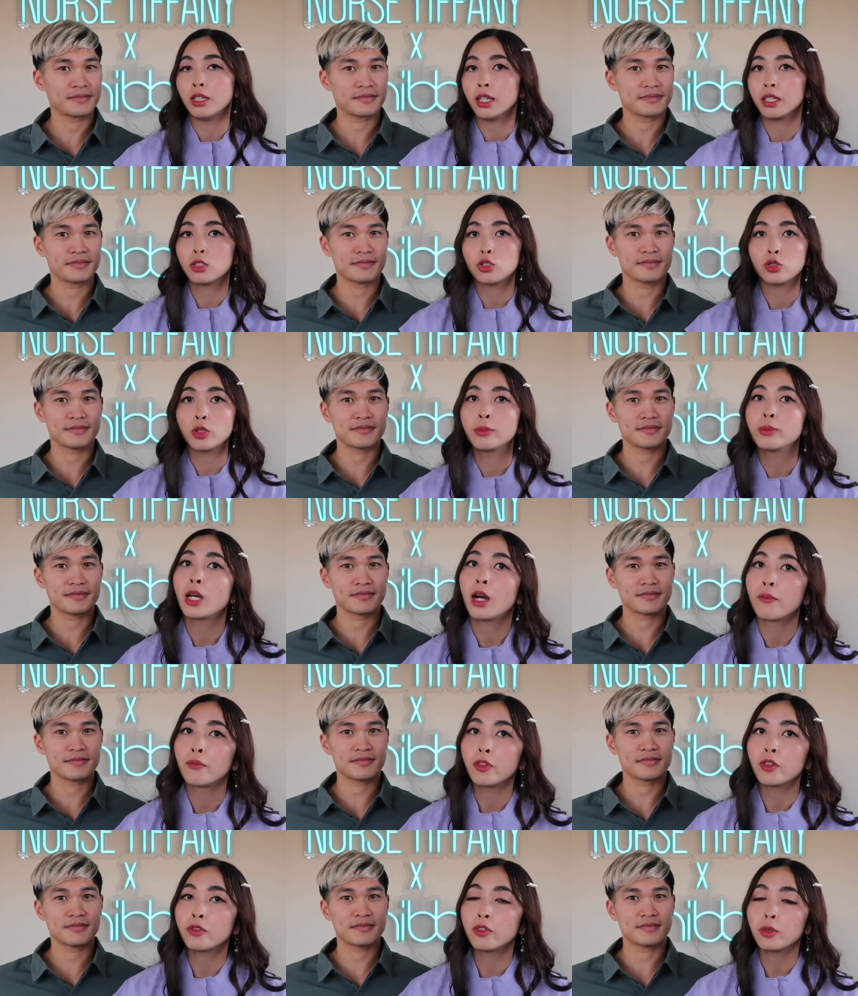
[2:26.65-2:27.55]
Speaker 1: extreme
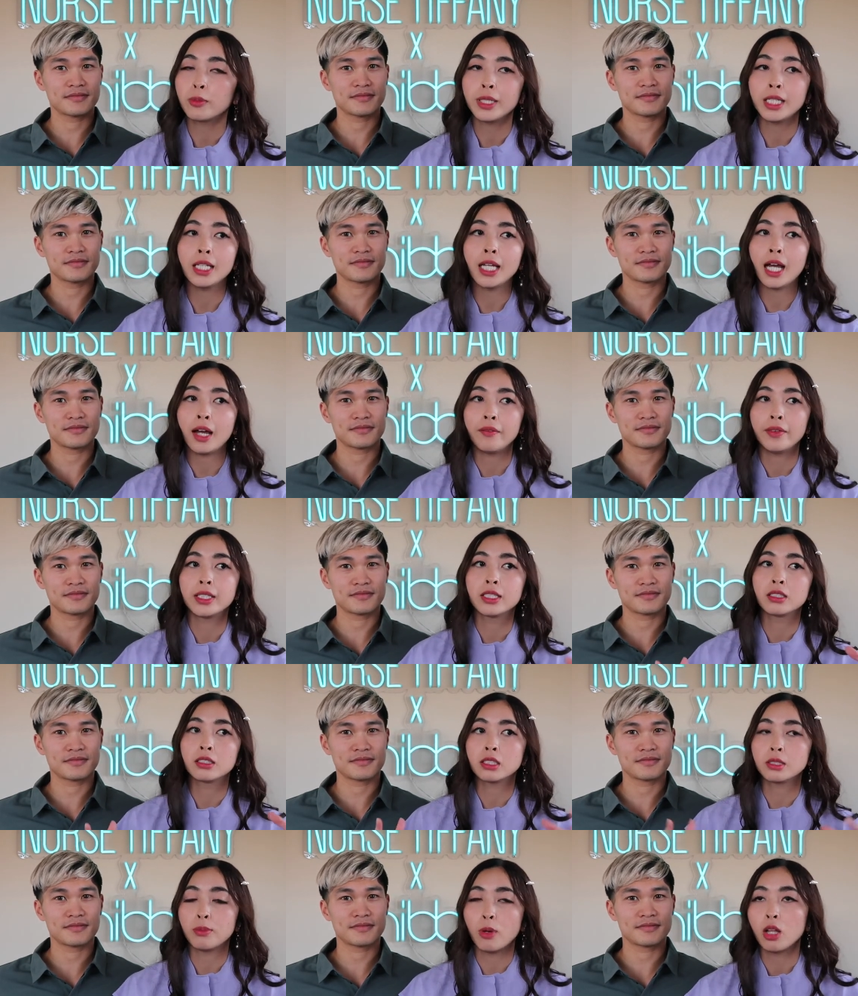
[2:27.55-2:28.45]
comfort for me, having
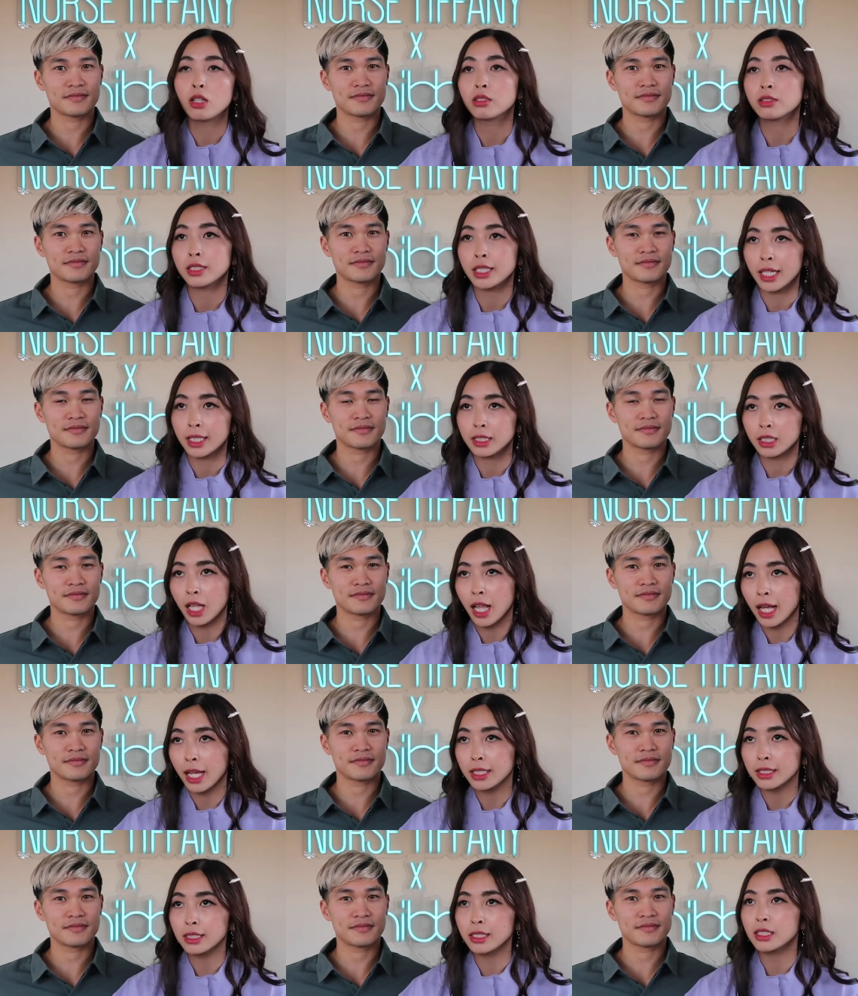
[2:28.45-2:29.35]
the smaller size
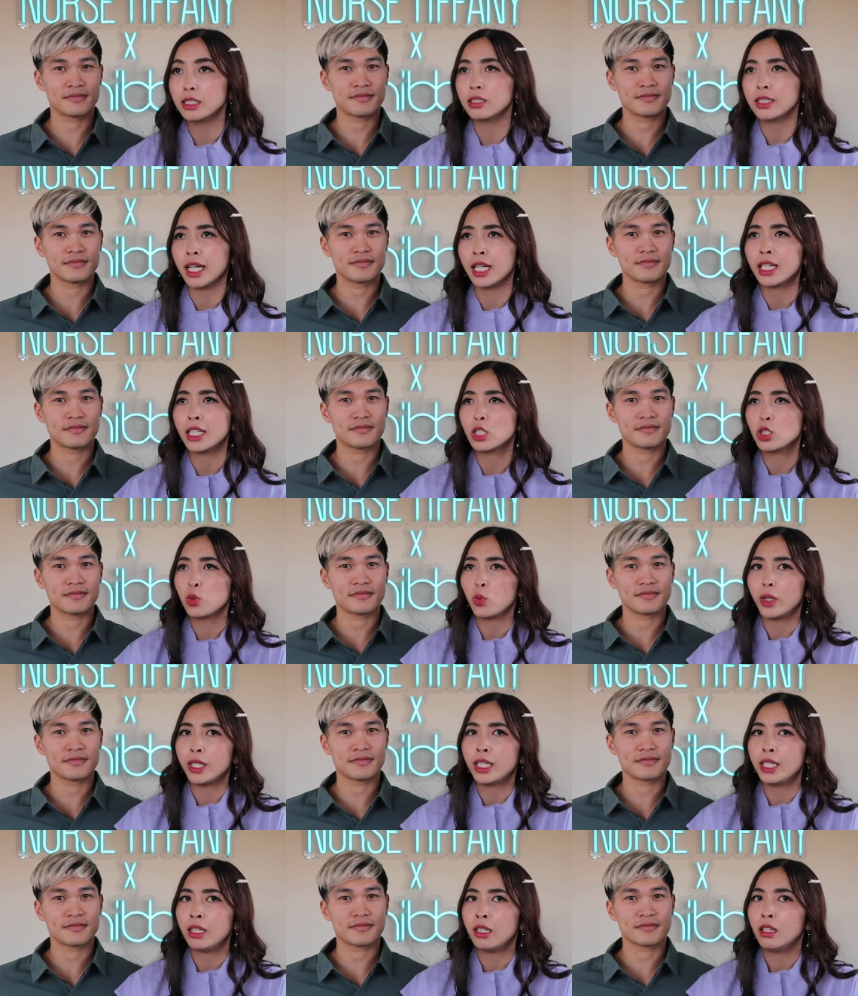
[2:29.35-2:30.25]
classes. Yeah, like
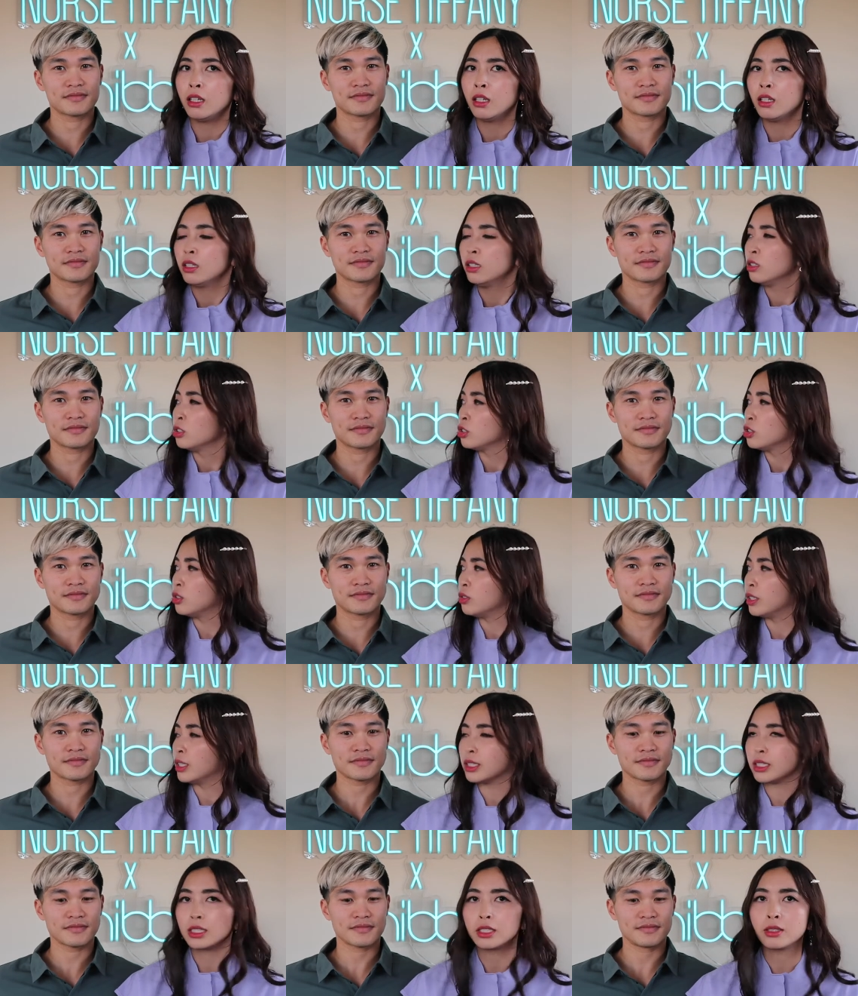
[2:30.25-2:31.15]
twenty
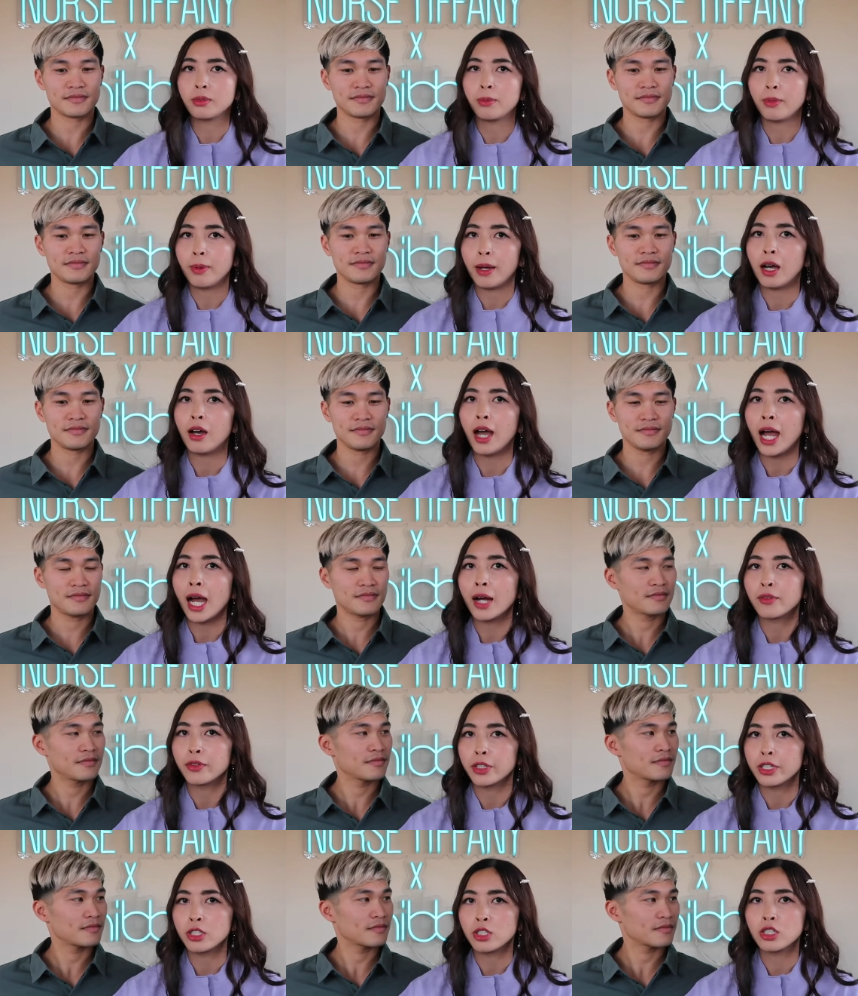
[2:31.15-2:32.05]
students is about
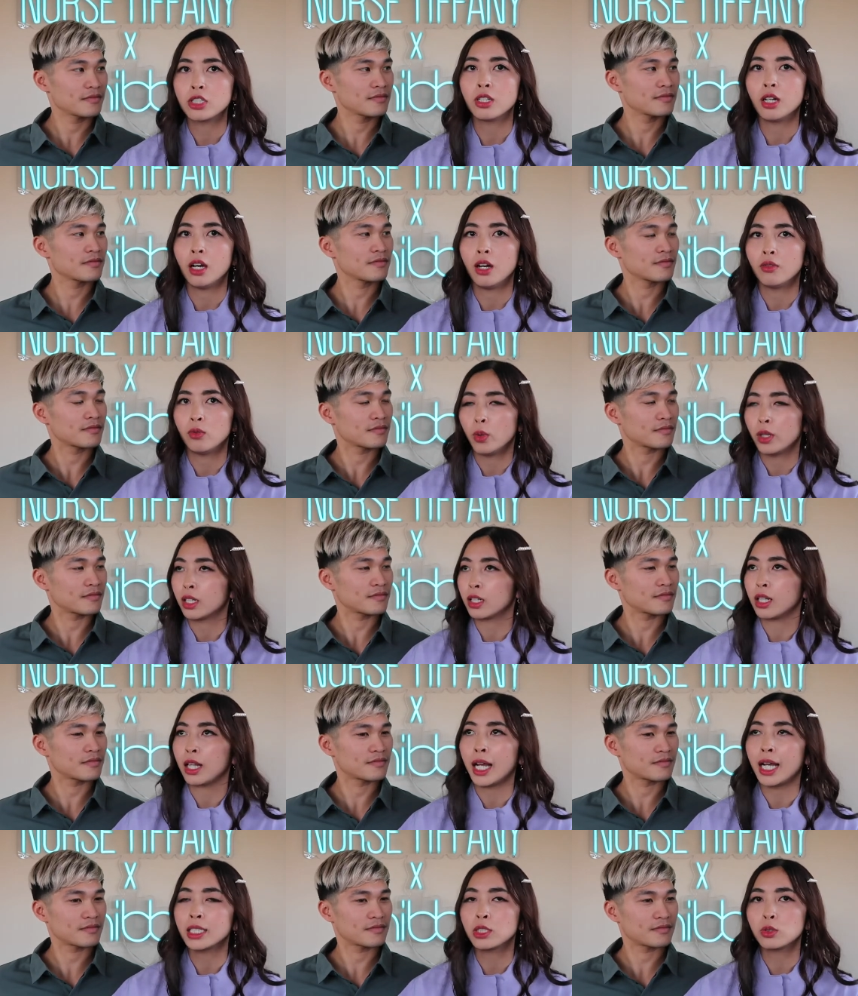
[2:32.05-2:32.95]
average mm. of what a
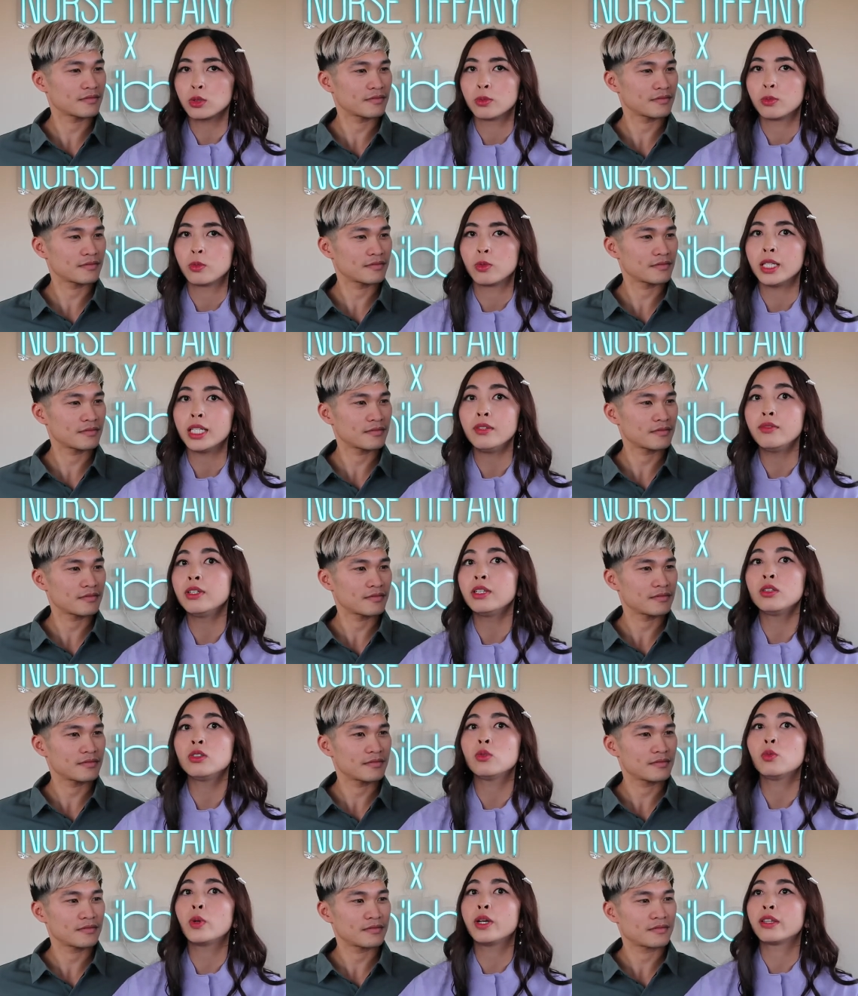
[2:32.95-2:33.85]
classroom,
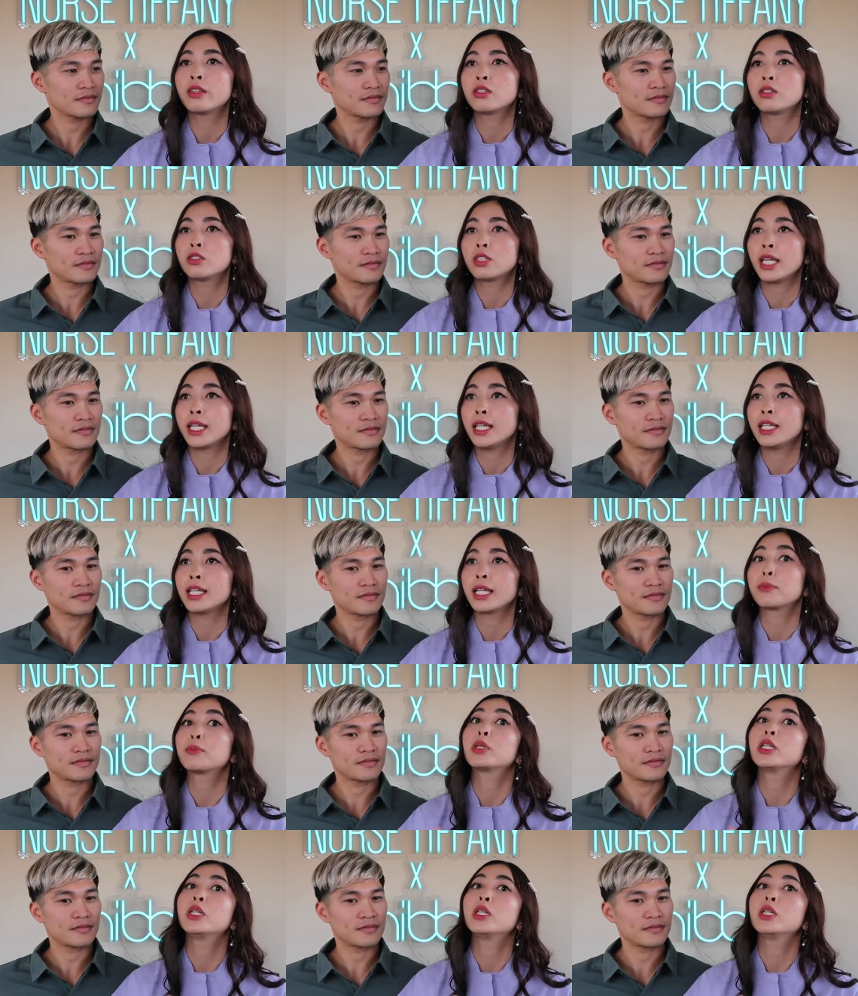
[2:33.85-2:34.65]
even with taking like